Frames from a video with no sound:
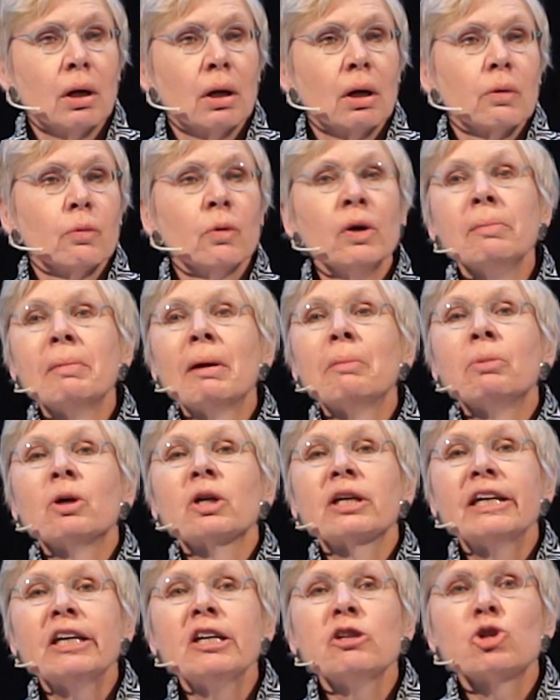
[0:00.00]
remember
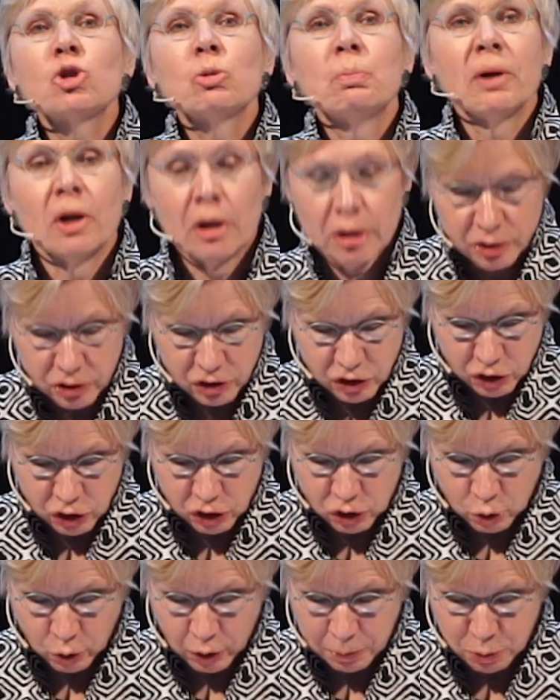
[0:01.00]
Kiescherberg's
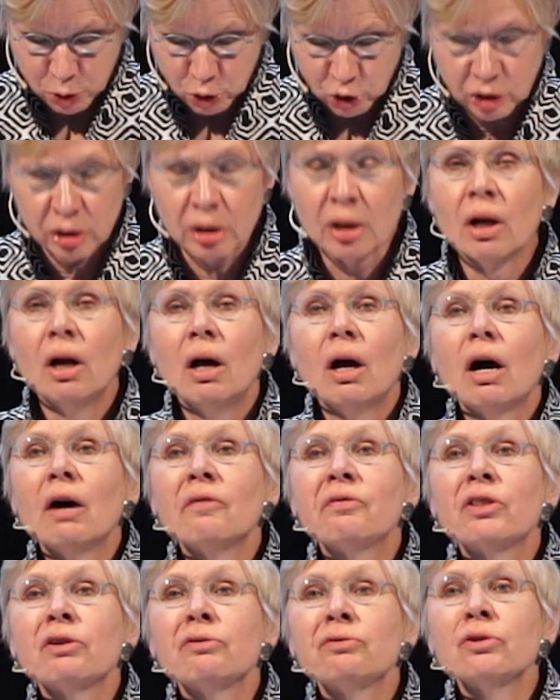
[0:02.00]
description of
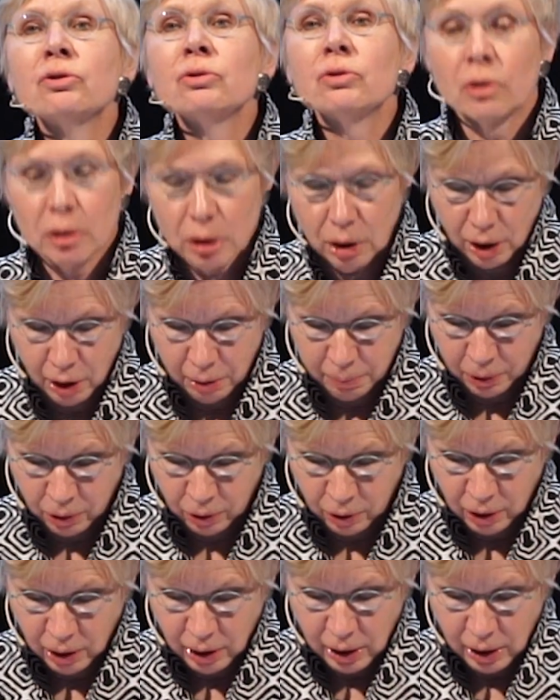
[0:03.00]
the Wunderkammer